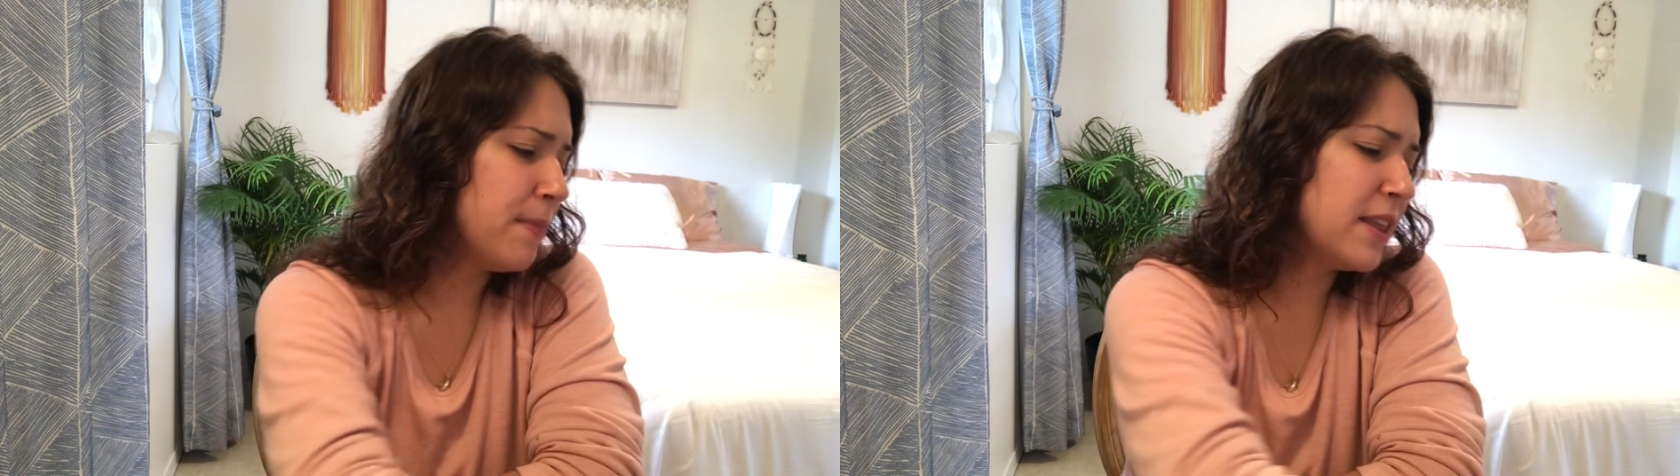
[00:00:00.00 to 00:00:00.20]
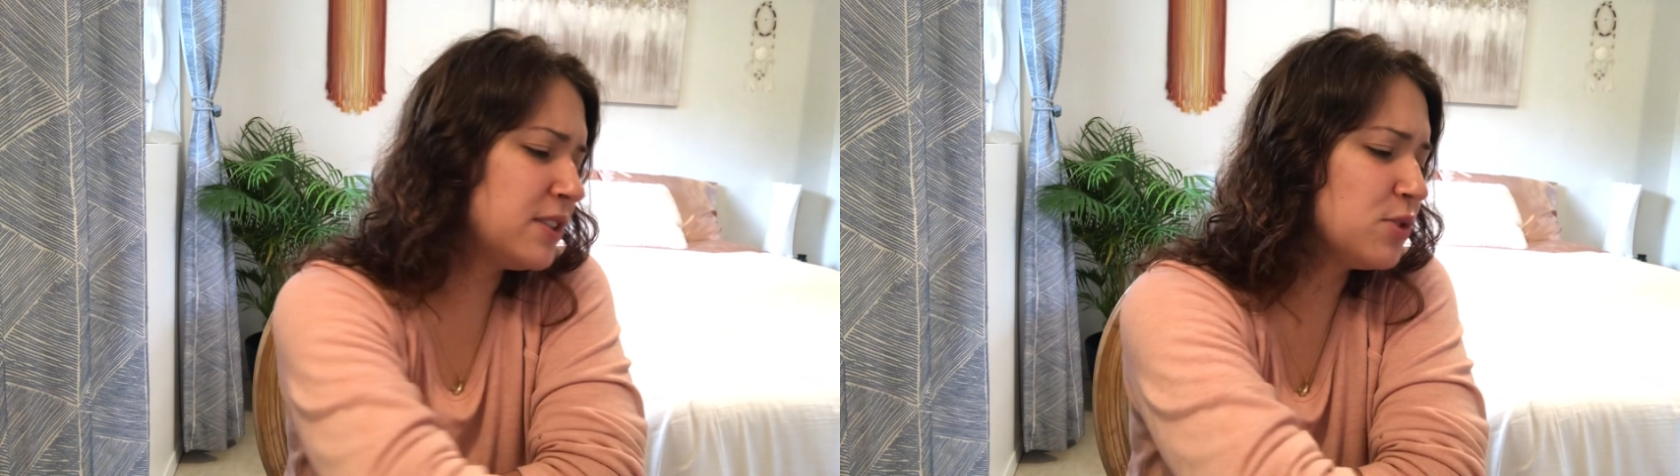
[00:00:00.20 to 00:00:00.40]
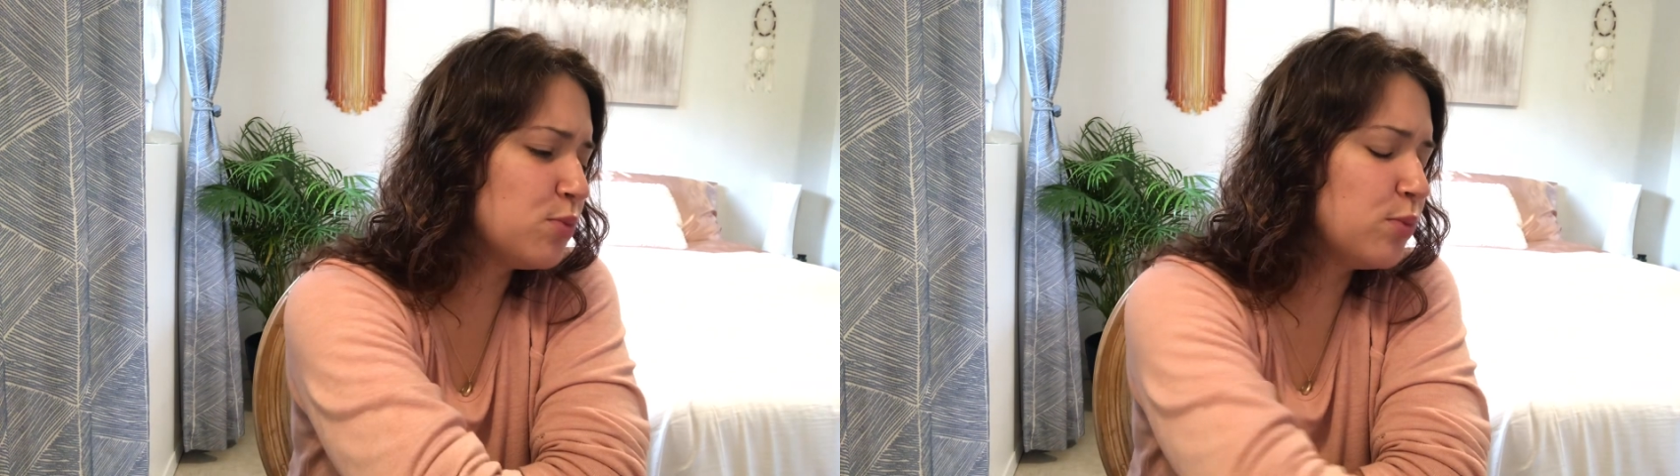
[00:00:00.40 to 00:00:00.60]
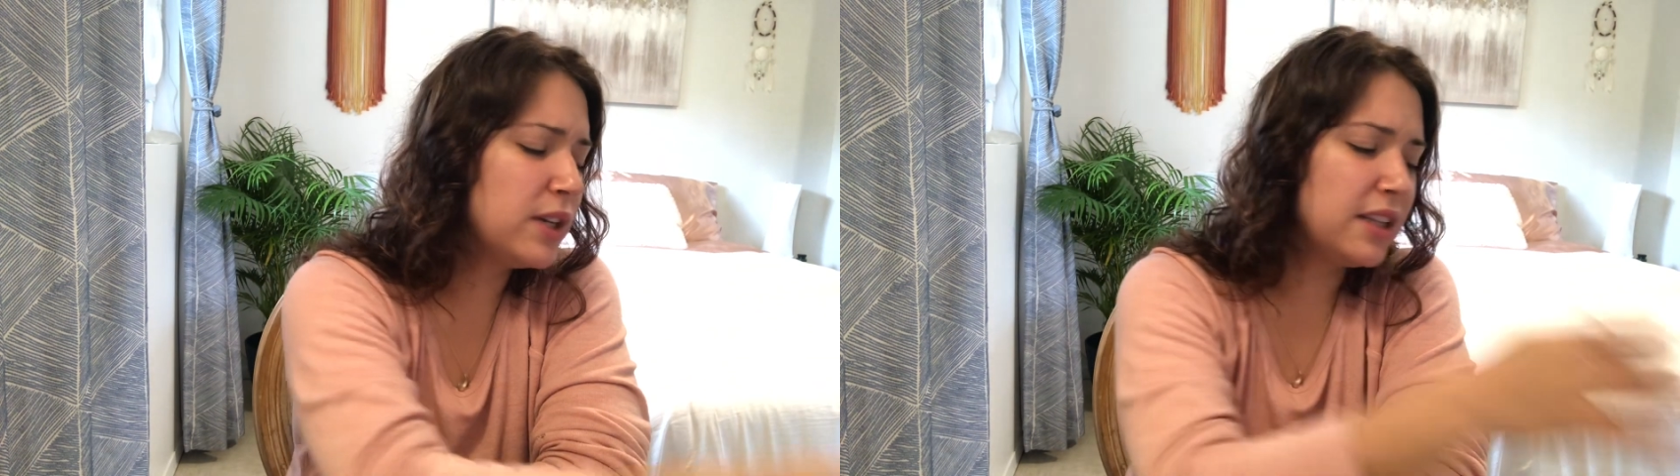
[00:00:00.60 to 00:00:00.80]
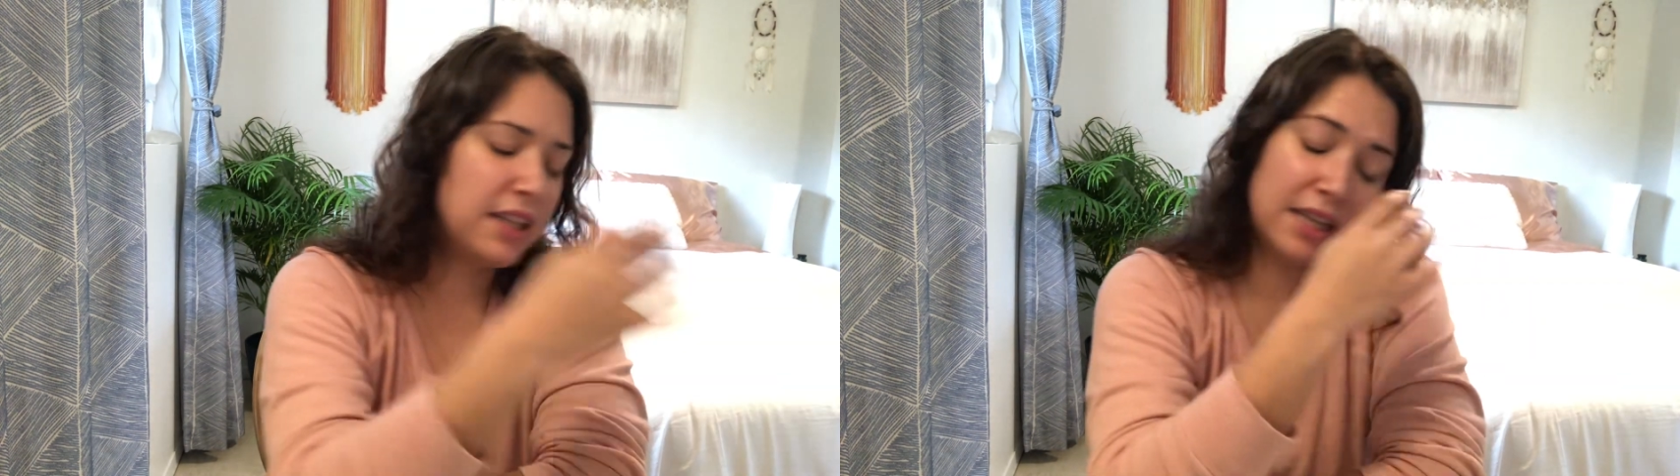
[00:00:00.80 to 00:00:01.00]
This is
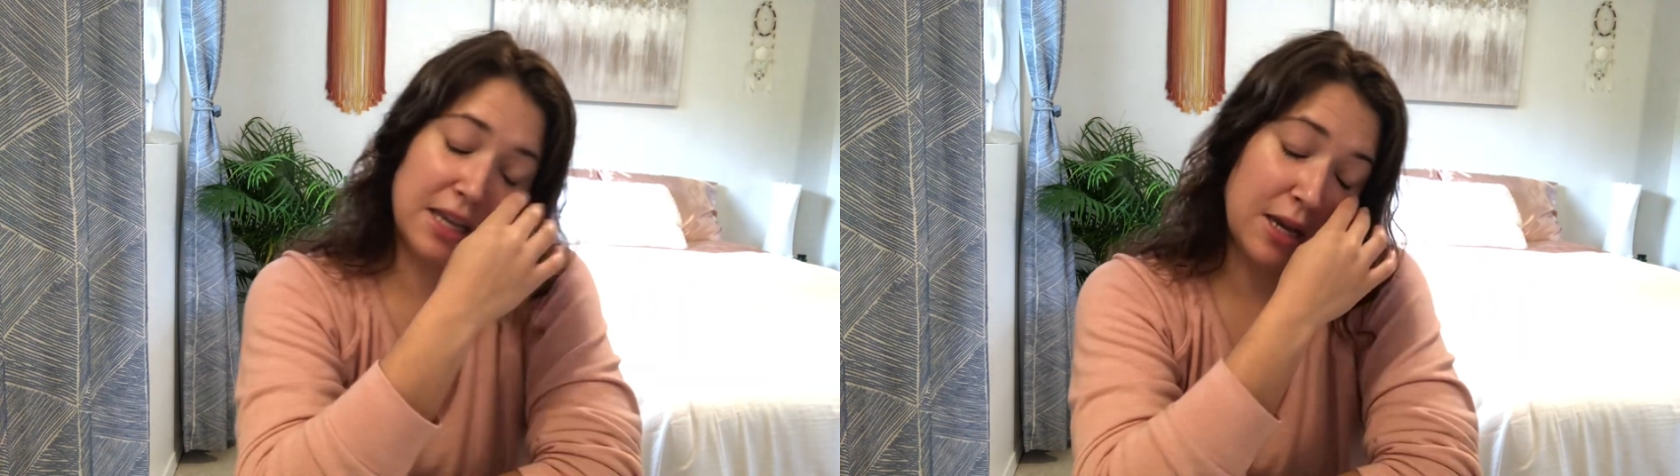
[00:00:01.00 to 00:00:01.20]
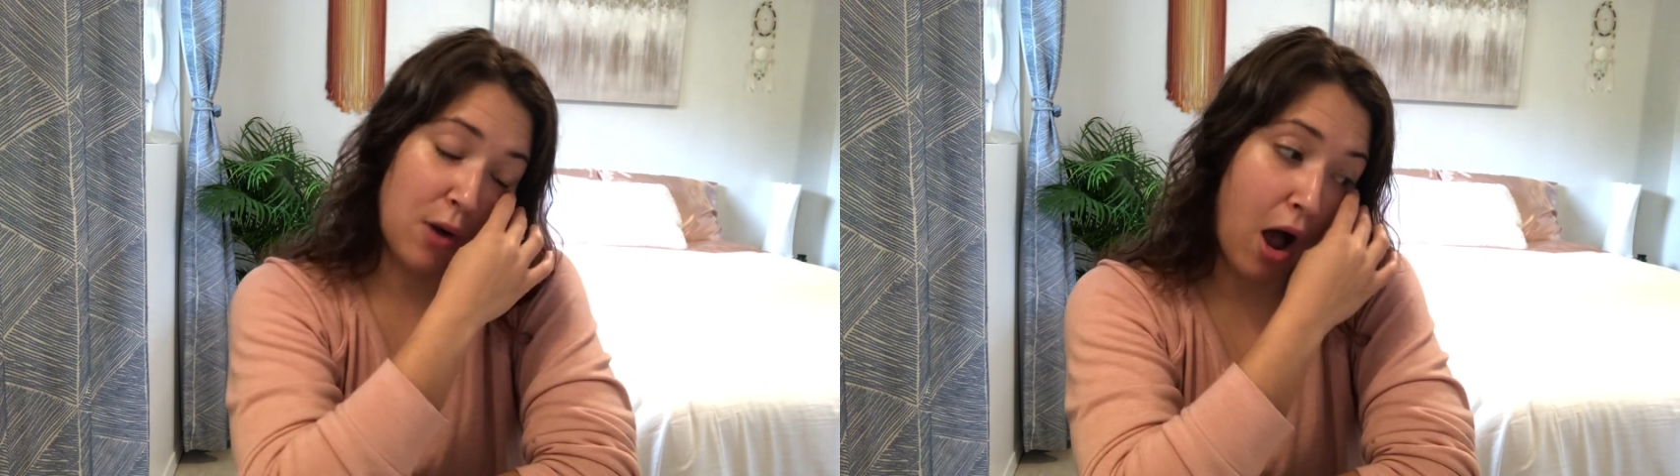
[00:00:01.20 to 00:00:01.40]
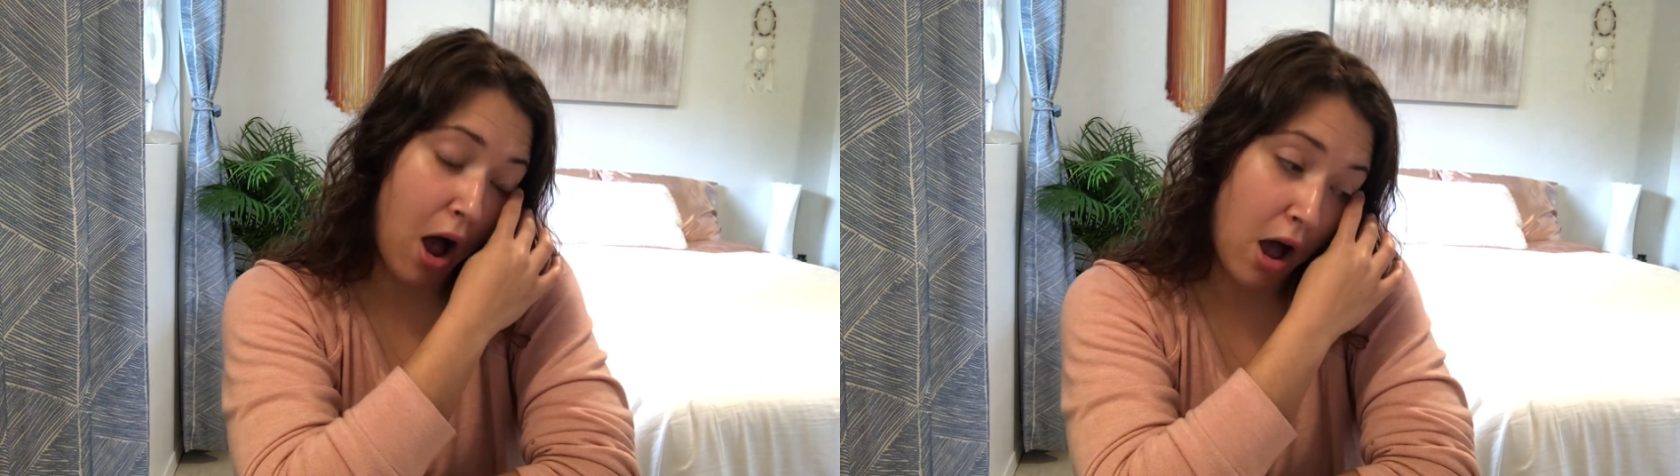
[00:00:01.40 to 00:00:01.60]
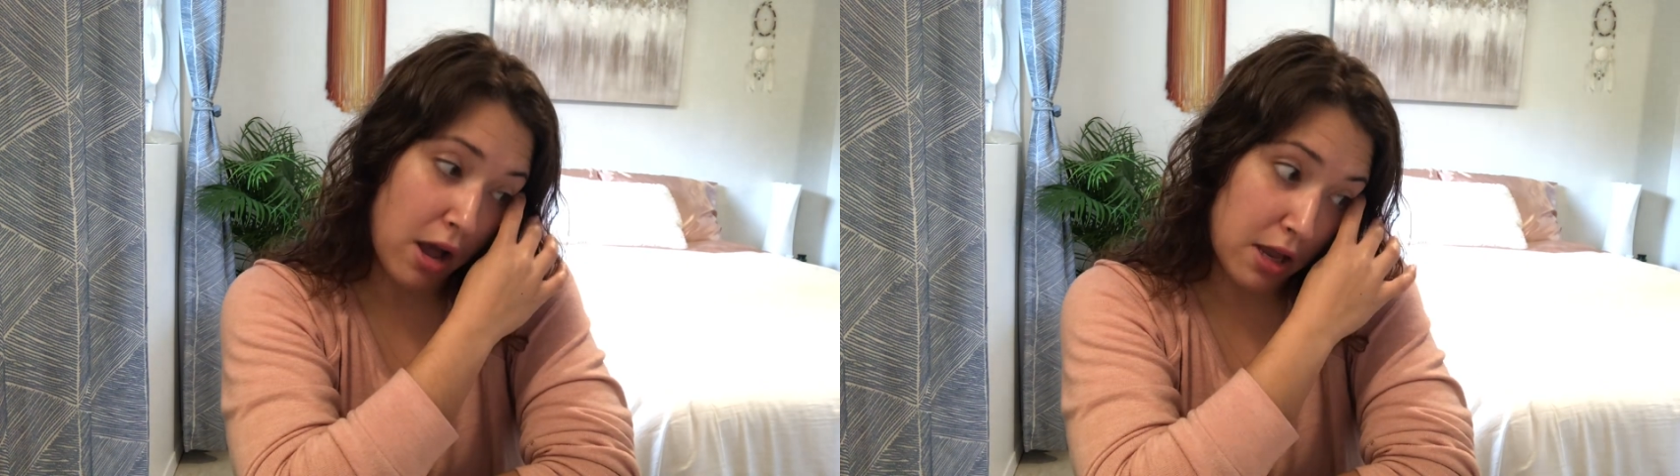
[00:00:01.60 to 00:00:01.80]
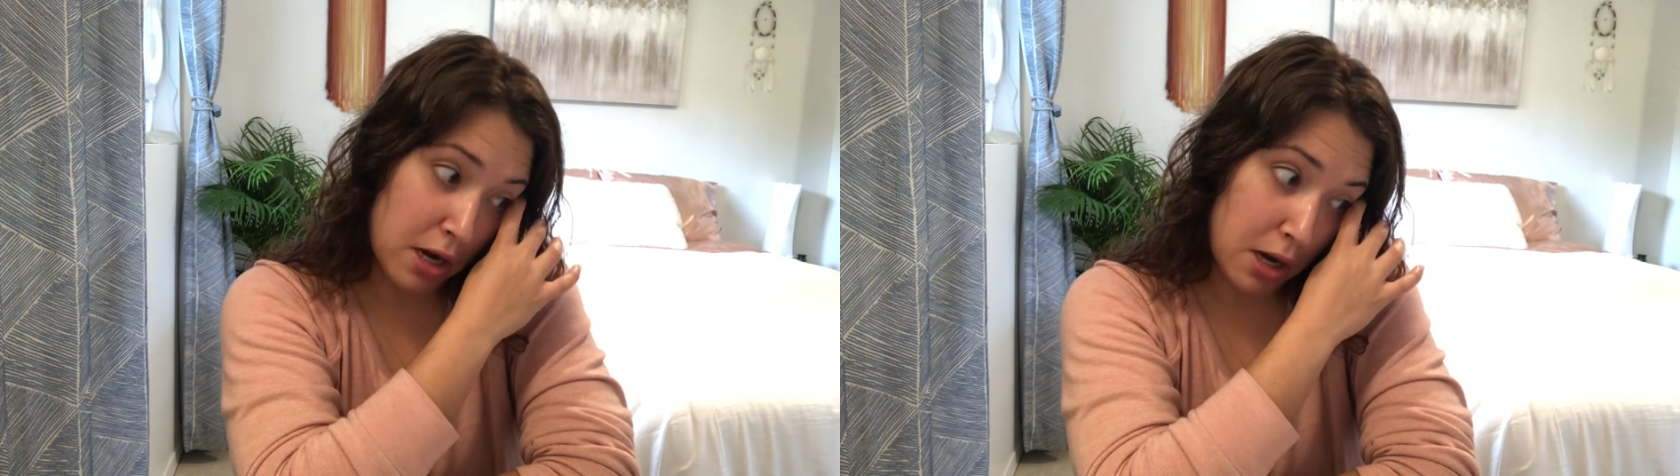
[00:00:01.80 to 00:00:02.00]
really
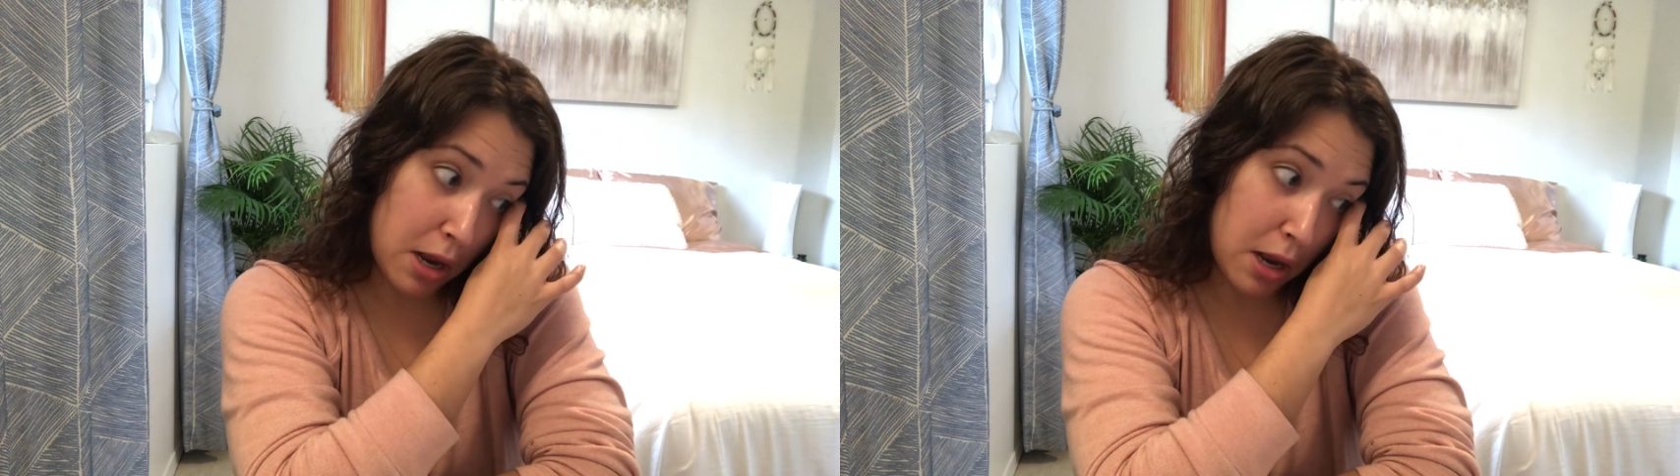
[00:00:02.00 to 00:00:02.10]
odd.